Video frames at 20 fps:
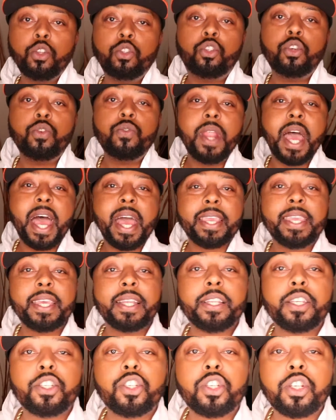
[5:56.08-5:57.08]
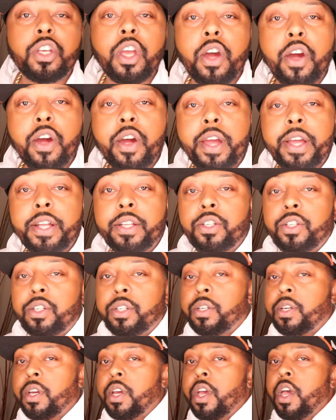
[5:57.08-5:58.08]
Do not get
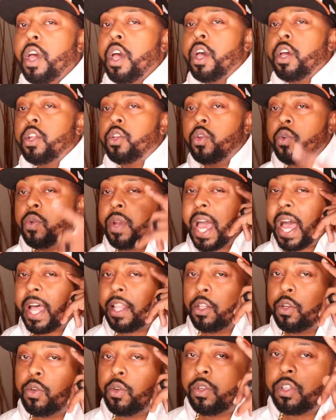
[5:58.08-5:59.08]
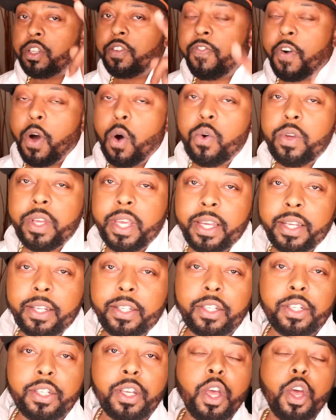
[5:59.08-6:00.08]
discouraged. Do not lose
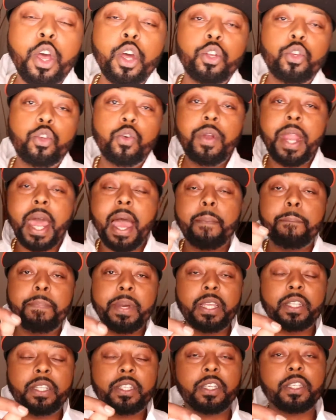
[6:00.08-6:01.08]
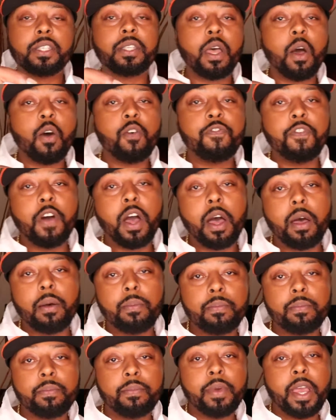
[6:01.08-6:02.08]
focus. Do not beat yourself
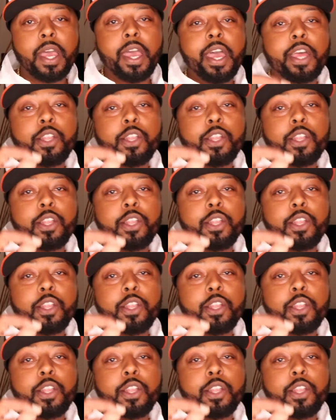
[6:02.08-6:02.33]
up.